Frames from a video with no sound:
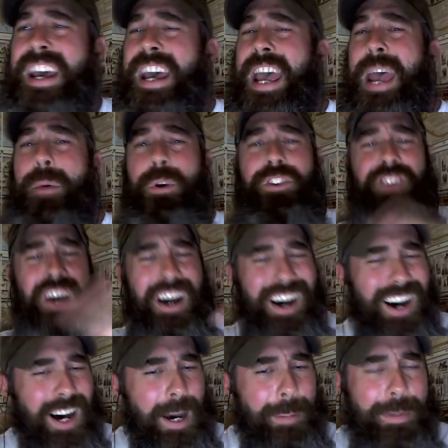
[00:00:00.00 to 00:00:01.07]
It was a
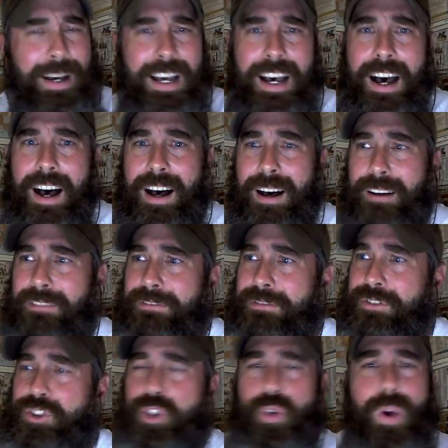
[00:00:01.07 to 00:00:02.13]
hub of
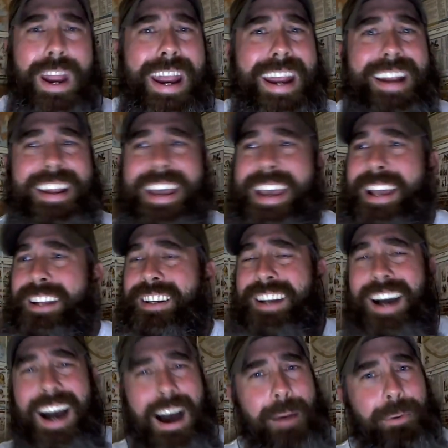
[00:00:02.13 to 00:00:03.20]
trade and
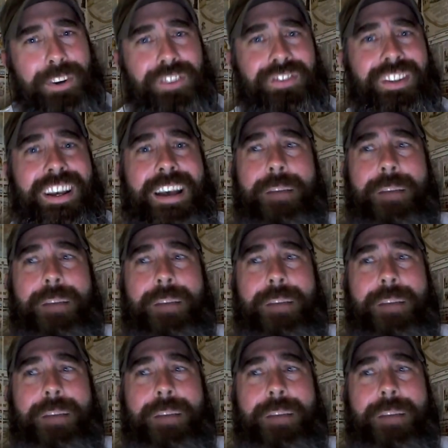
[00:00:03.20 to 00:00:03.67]
commerce.